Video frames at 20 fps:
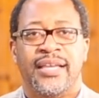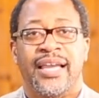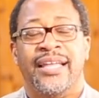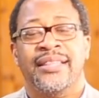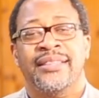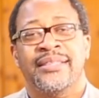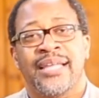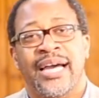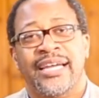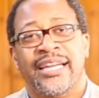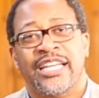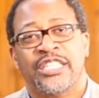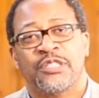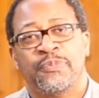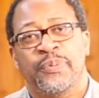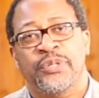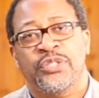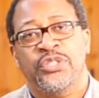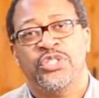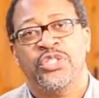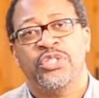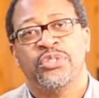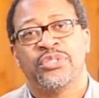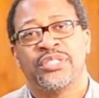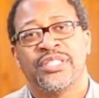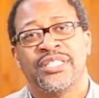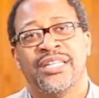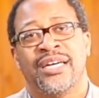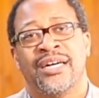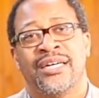And that has
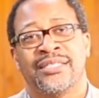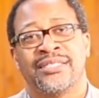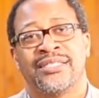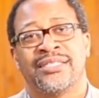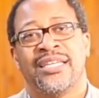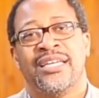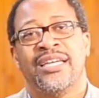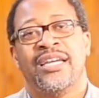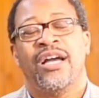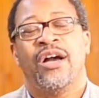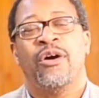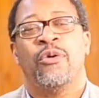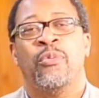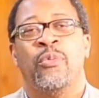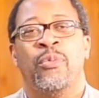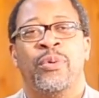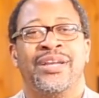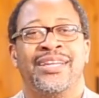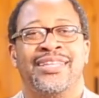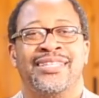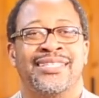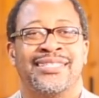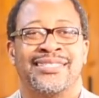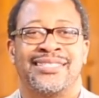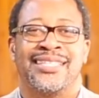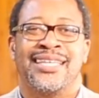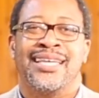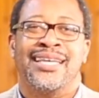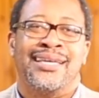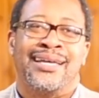produced in us a
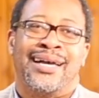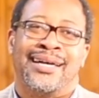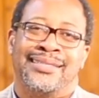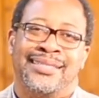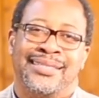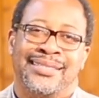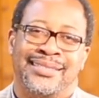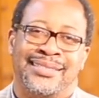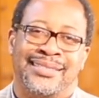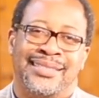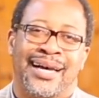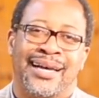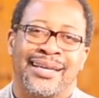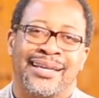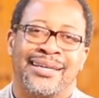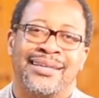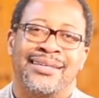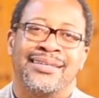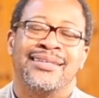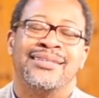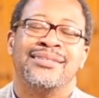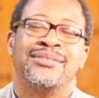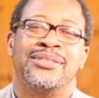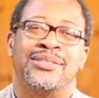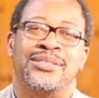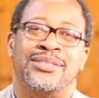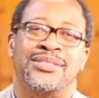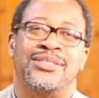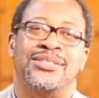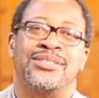willingness, a desire
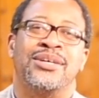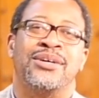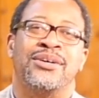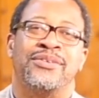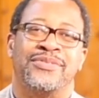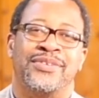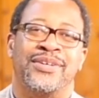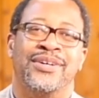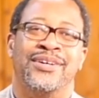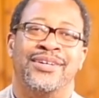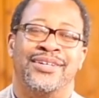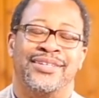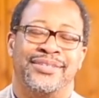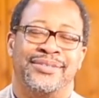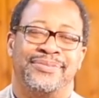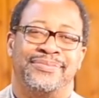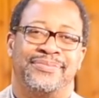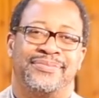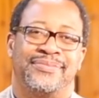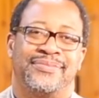to serve God.